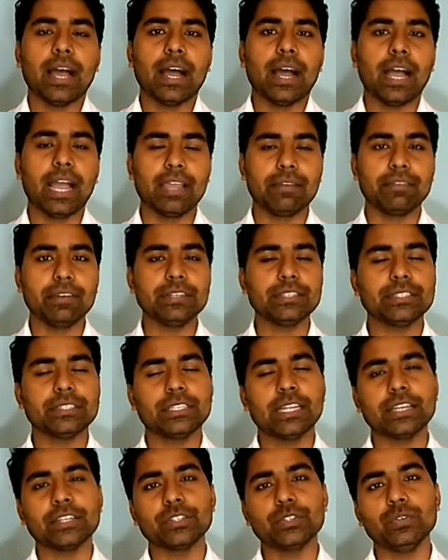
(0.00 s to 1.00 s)
I wish
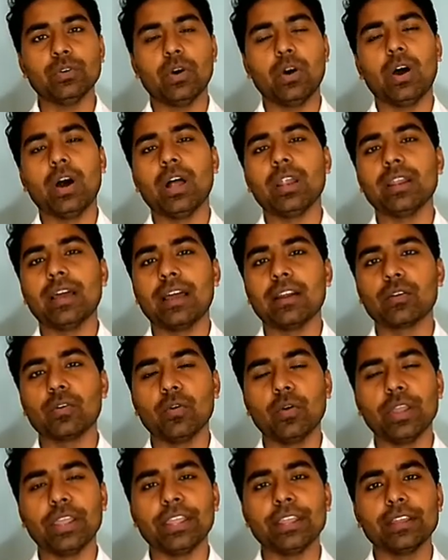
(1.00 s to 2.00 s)
that you all are
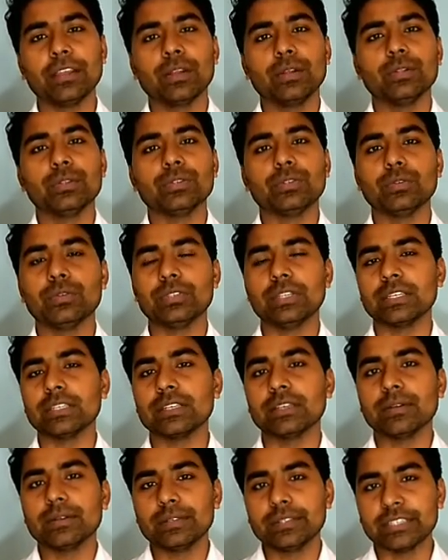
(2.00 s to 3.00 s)
going through
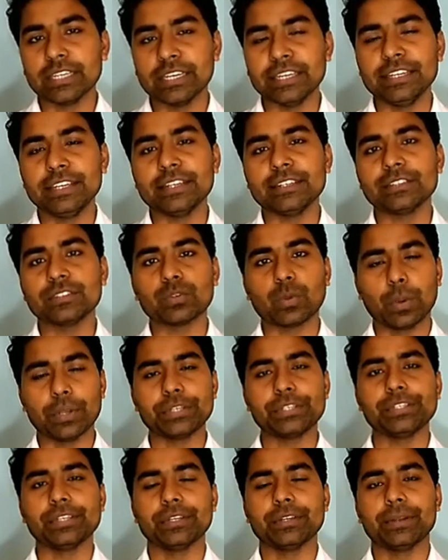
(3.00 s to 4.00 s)
the 10 years
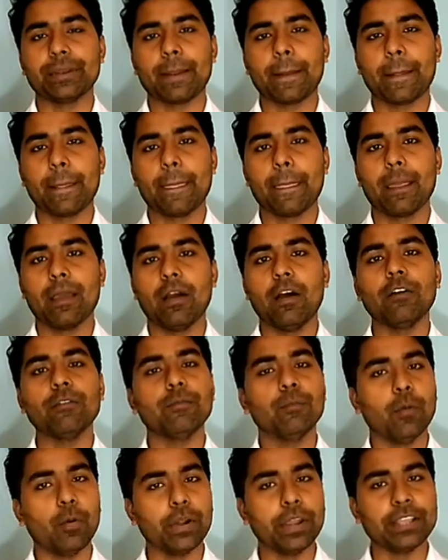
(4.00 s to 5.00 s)
question
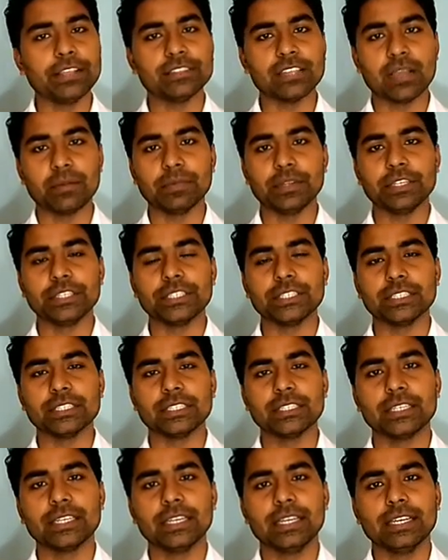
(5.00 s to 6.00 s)
of board examination.
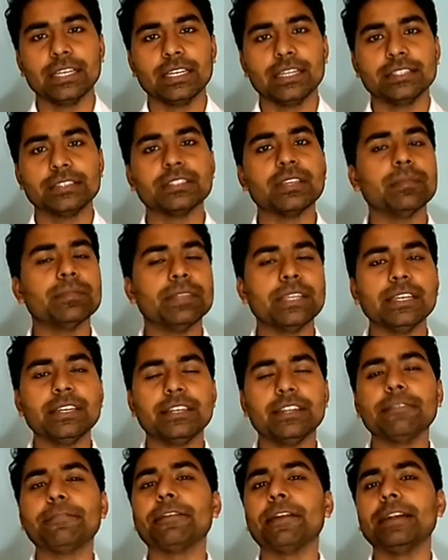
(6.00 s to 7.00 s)
Something
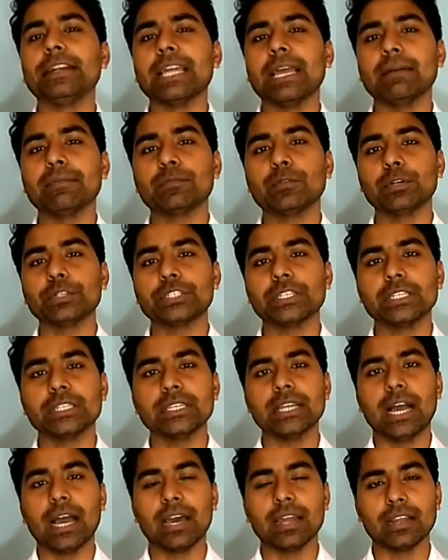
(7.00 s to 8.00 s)
different type of
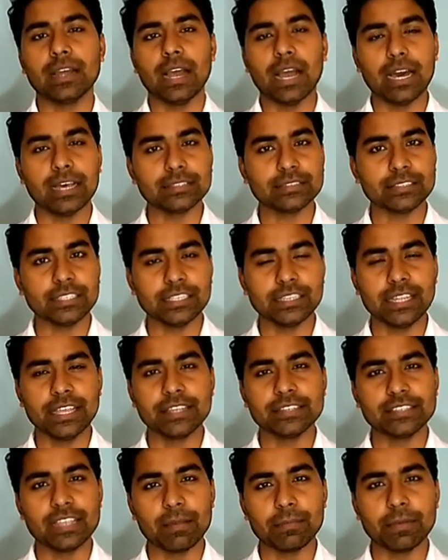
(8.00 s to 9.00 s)
question are asked in the
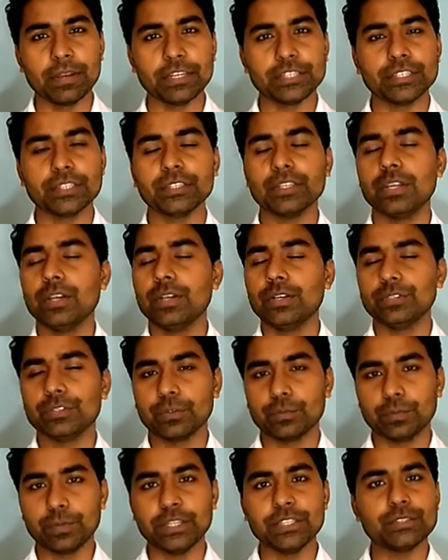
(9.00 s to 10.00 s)
examination,
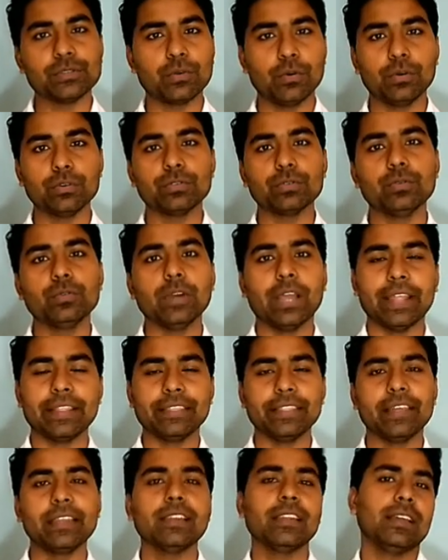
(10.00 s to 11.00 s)
so please go through and
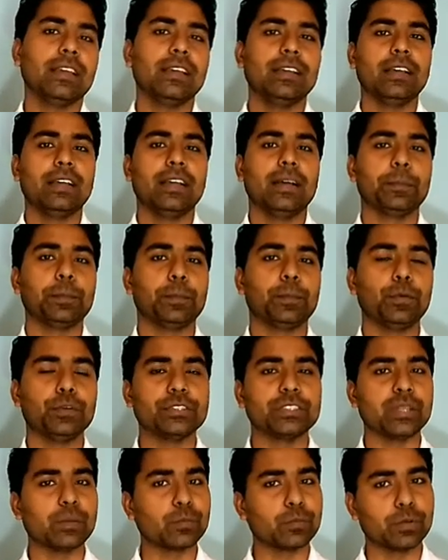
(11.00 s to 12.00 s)
then put
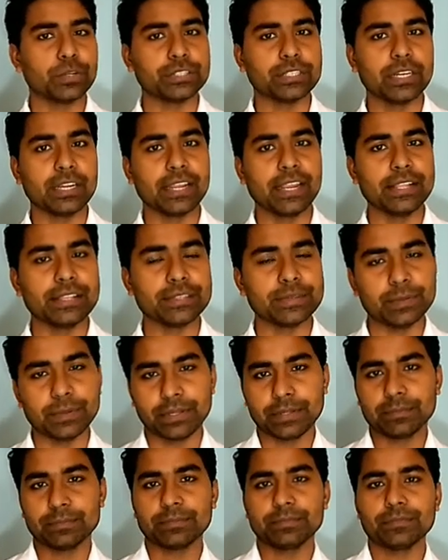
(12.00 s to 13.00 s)
some question against
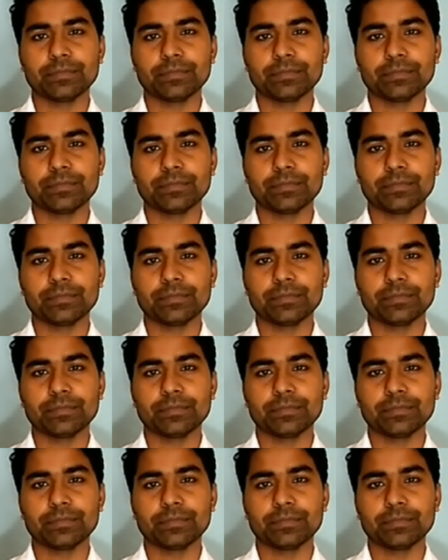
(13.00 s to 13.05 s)
me.